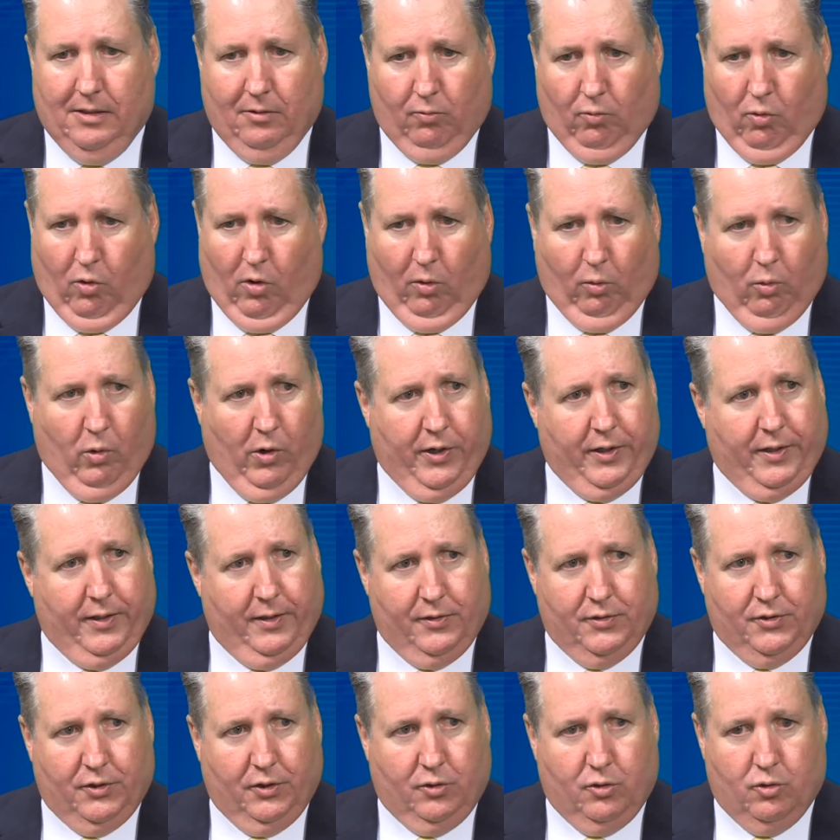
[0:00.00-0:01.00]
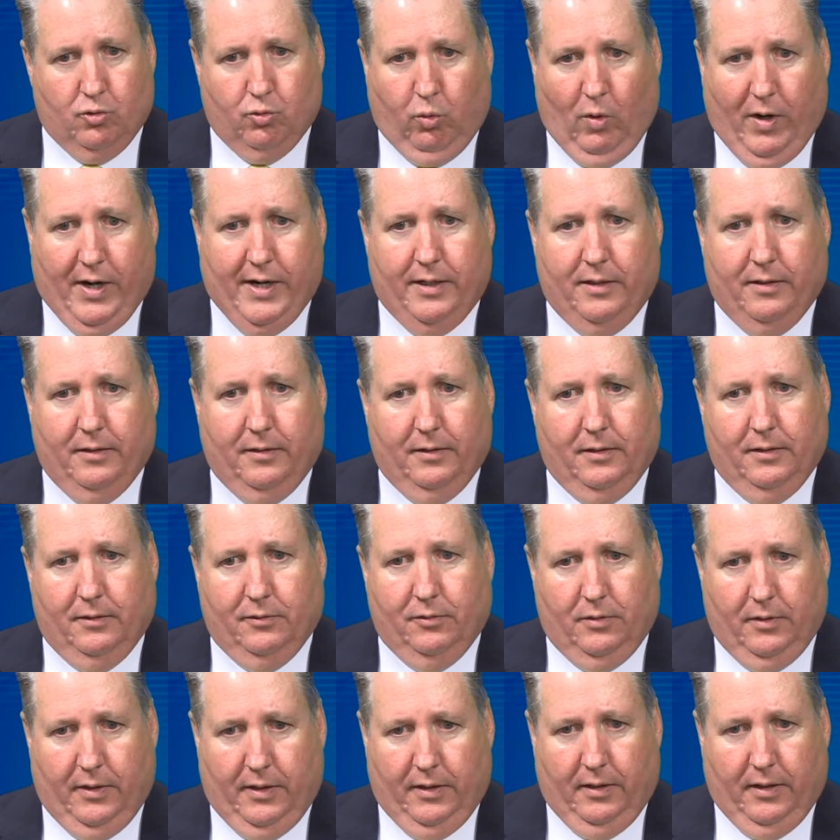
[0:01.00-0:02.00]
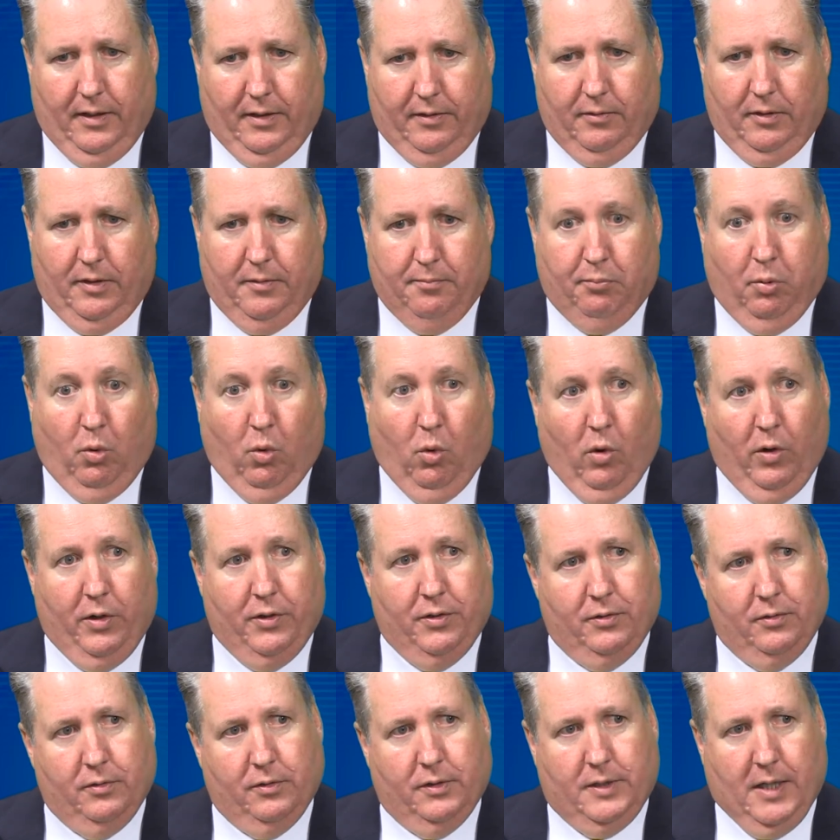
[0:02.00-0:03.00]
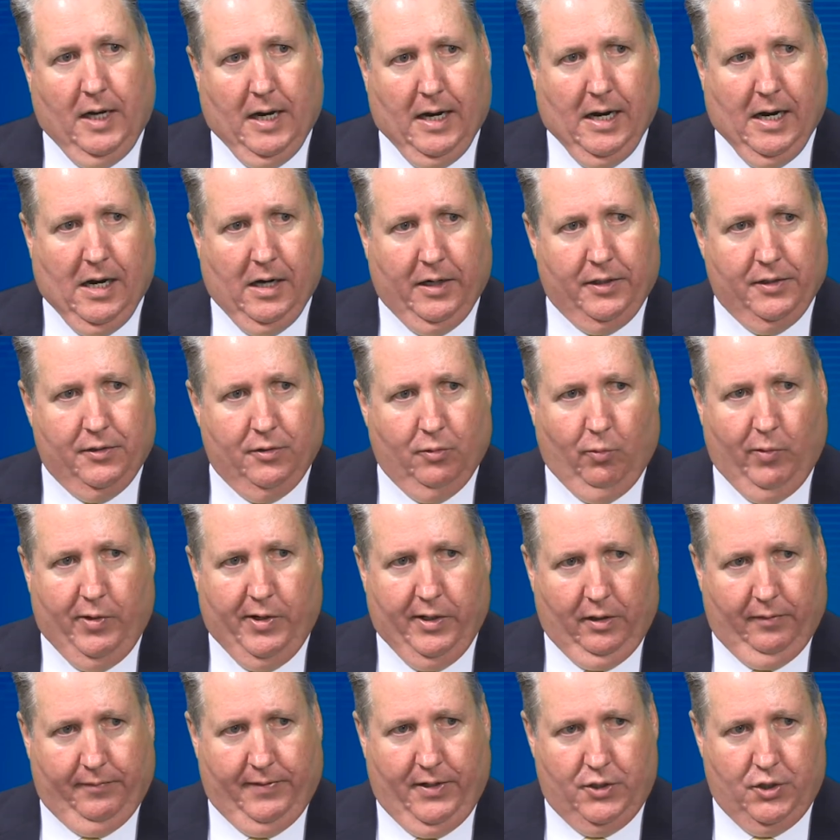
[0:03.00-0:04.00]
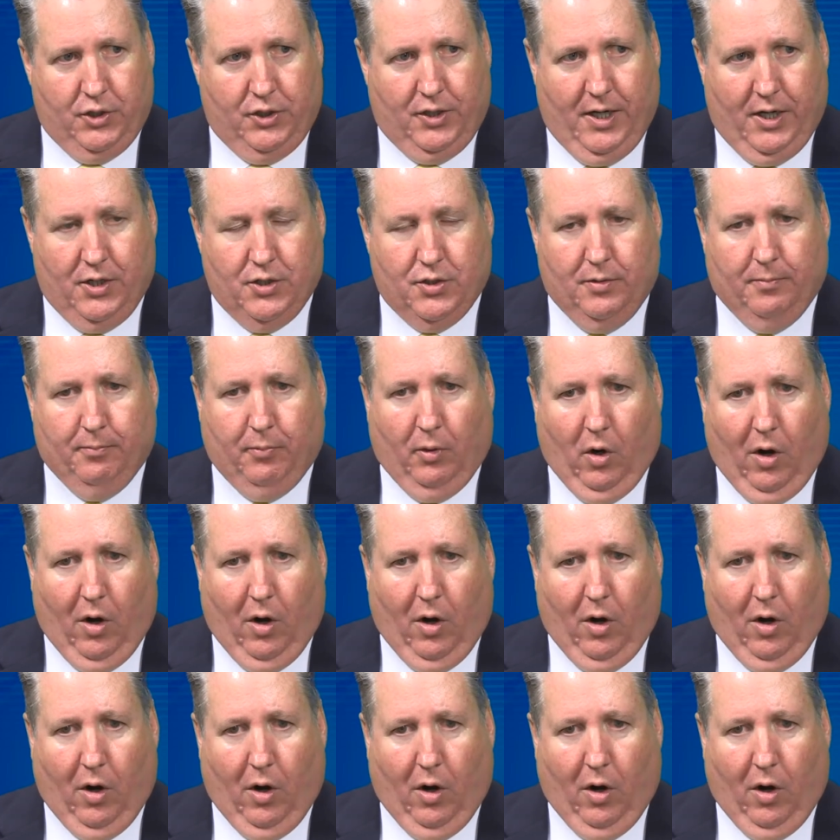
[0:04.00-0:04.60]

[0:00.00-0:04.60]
Warwick is a great and important cog in the wheel of education. Oh, yeah.